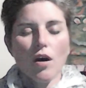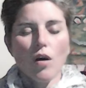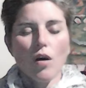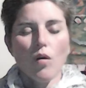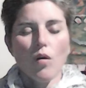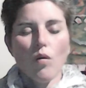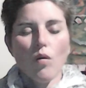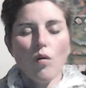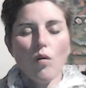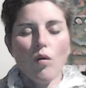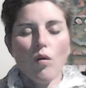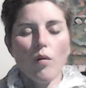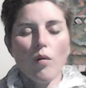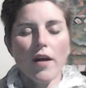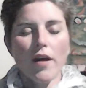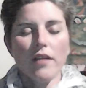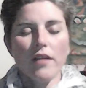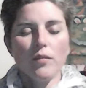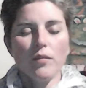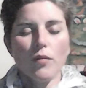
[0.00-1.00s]

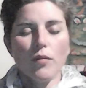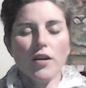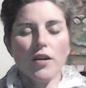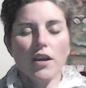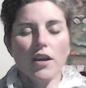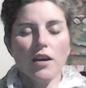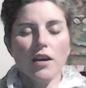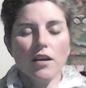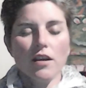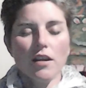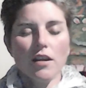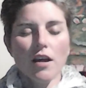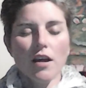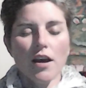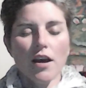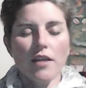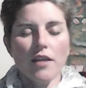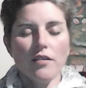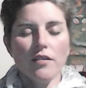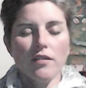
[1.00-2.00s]
always bringing in
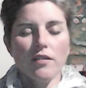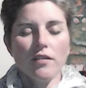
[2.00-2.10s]
light.